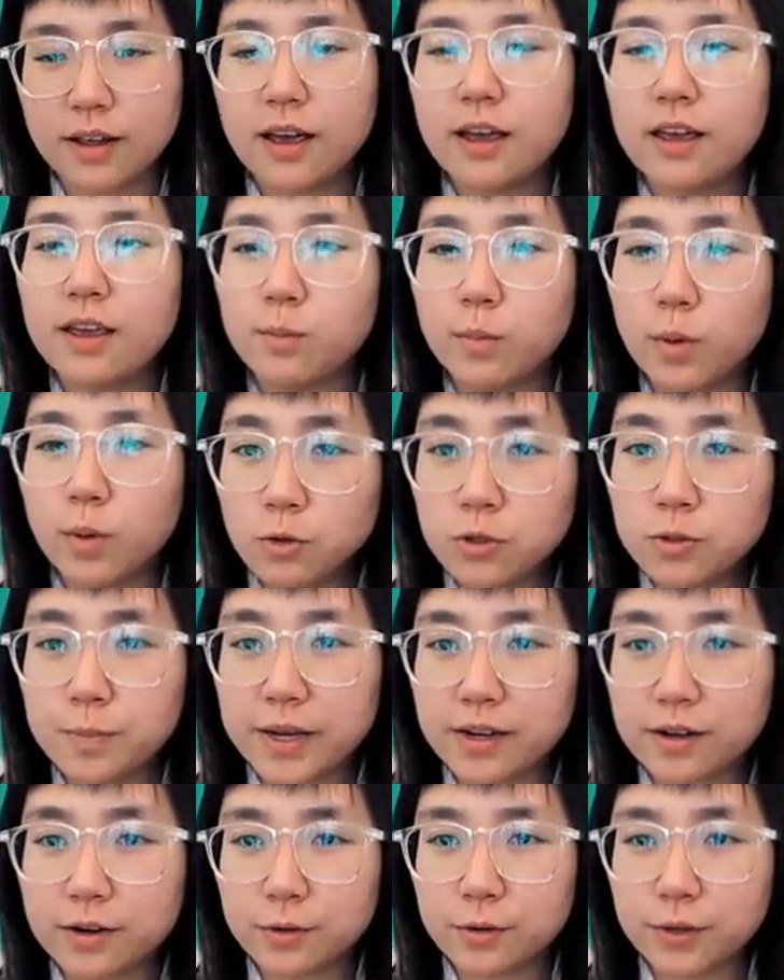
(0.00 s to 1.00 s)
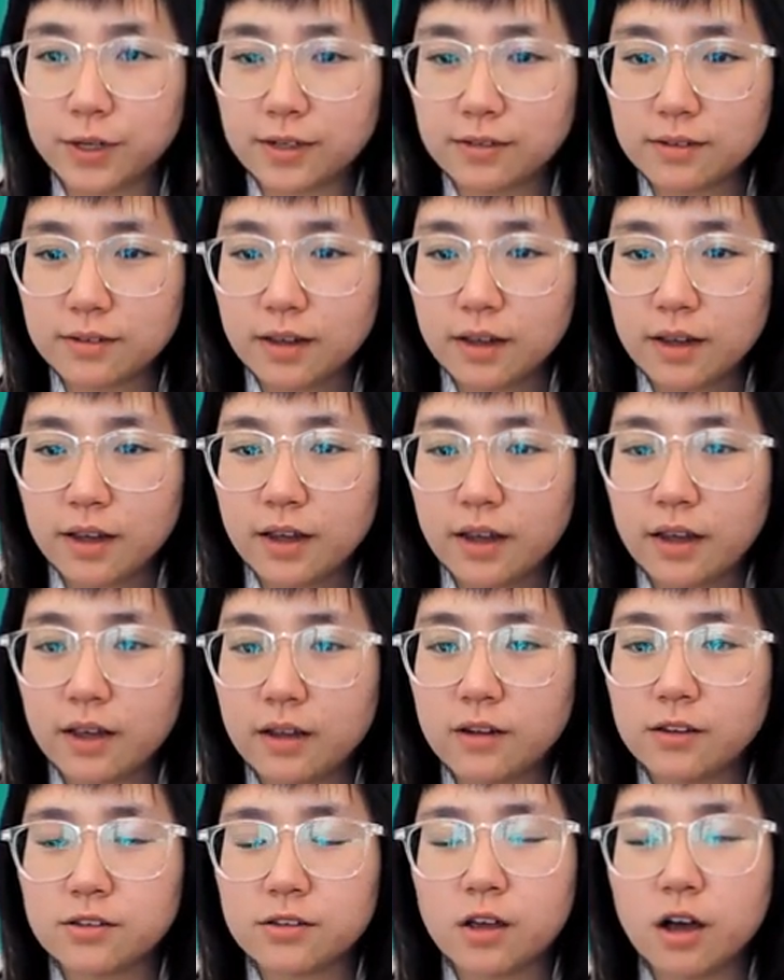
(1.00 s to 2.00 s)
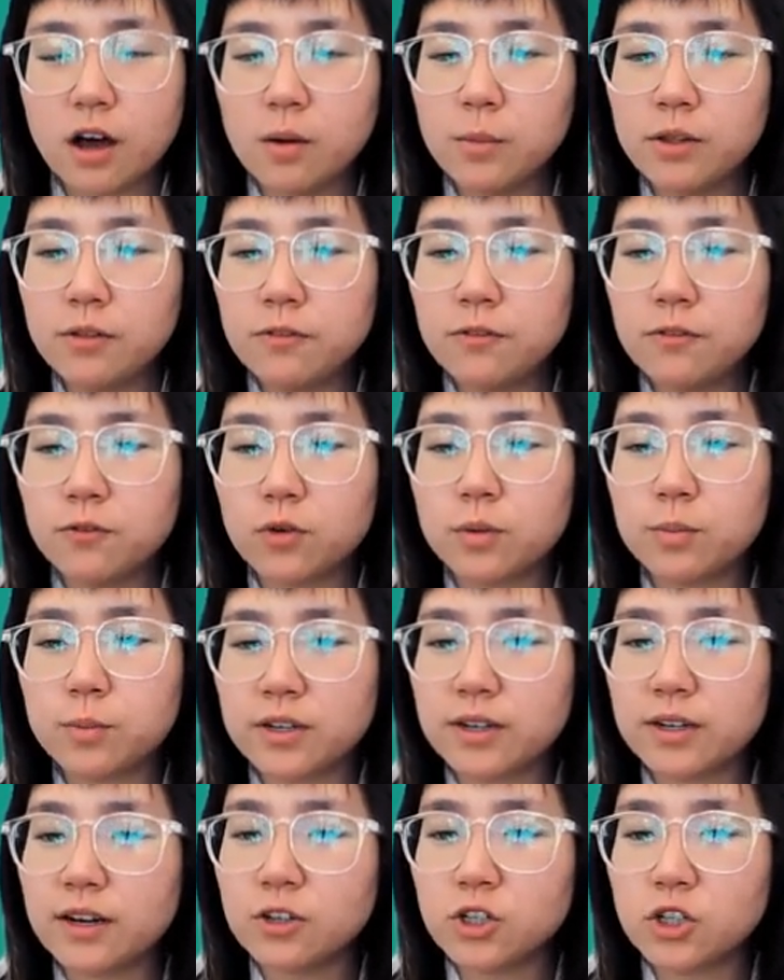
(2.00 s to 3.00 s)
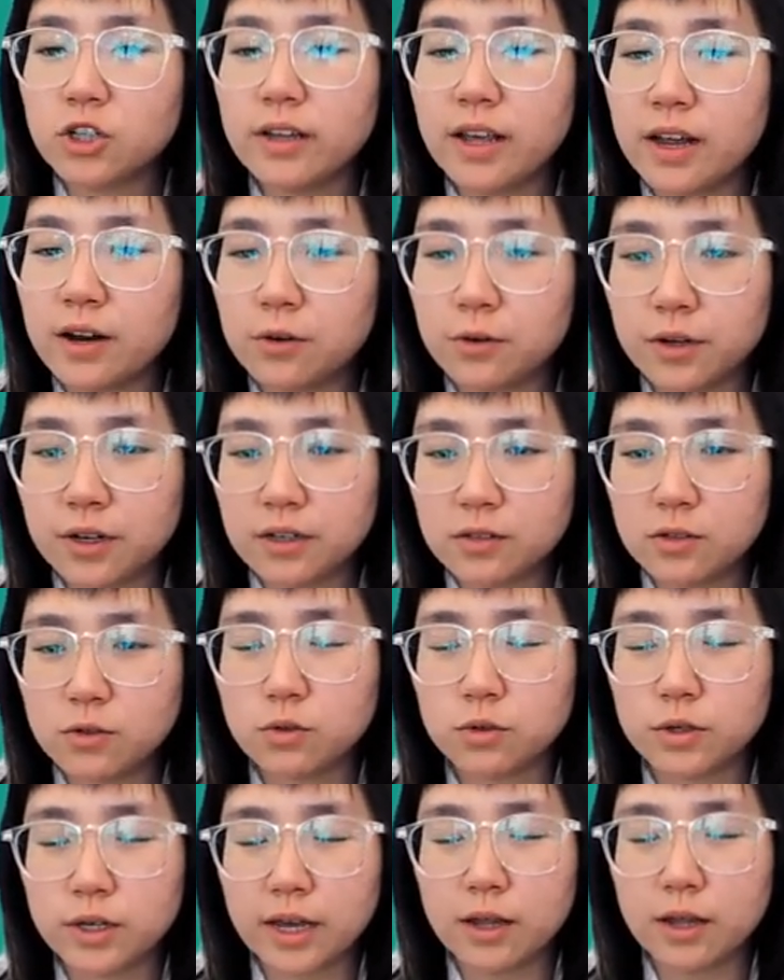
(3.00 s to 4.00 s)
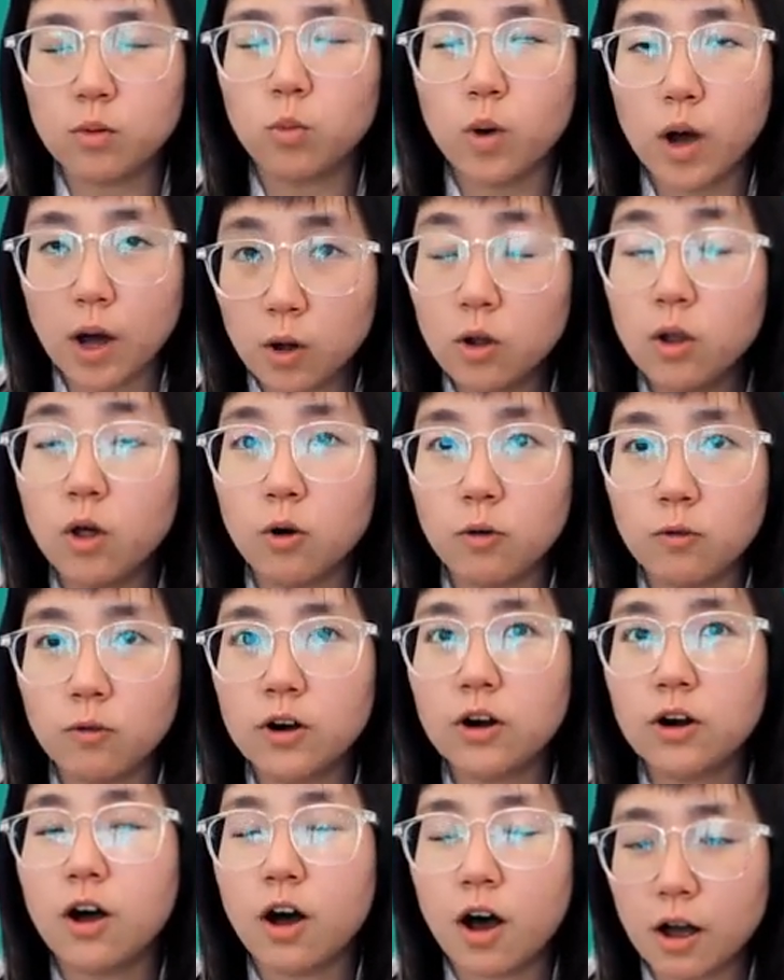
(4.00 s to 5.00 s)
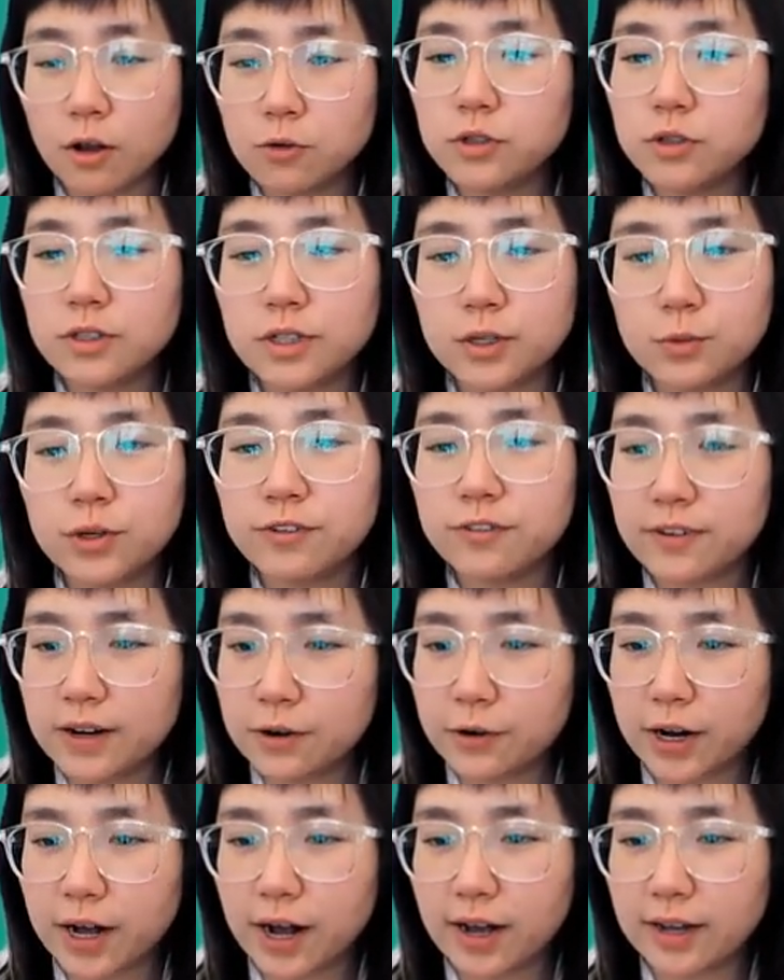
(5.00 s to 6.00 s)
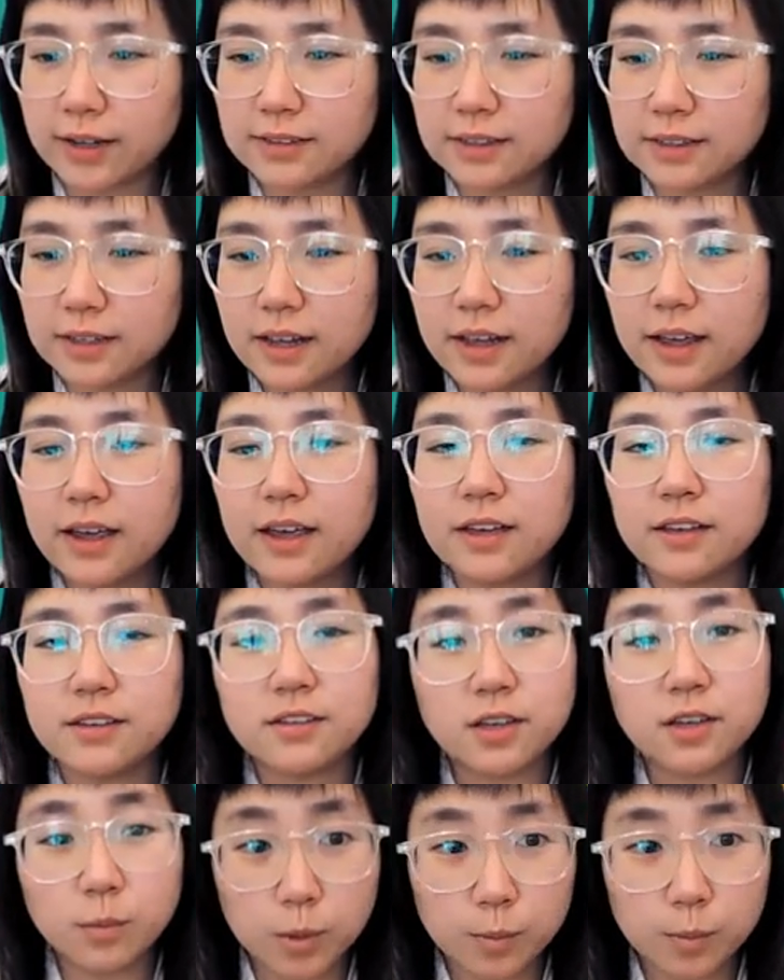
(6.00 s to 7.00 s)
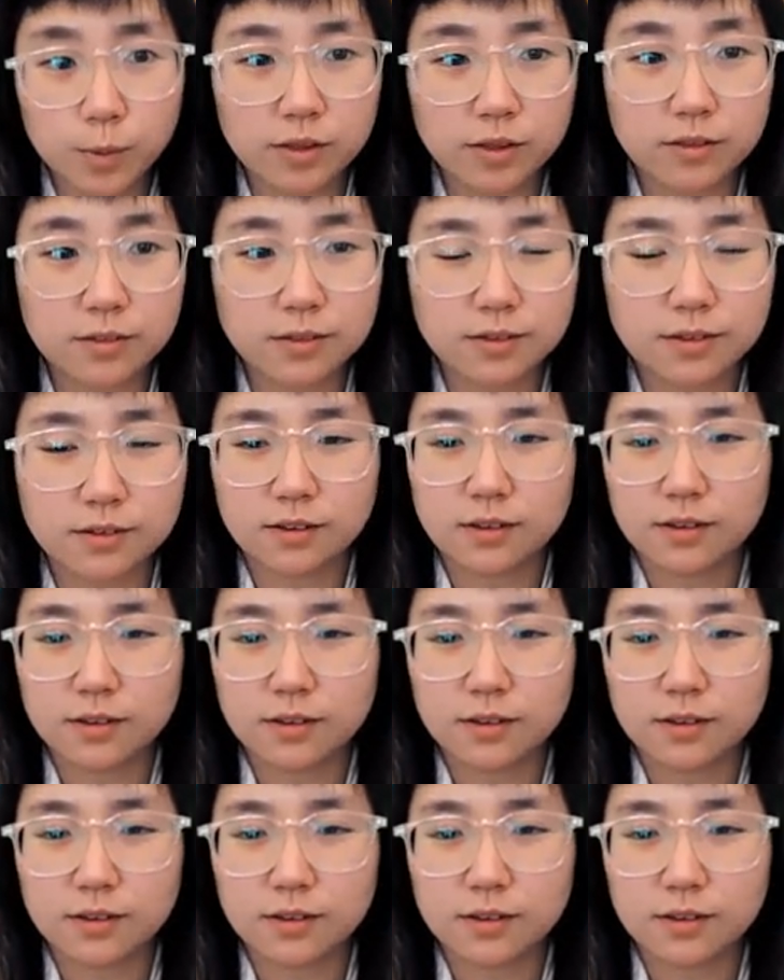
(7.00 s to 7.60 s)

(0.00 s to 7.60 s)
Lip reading: In most bakeries, it is common for production areas to get well over 100 degrees Fahrenheit in summer months.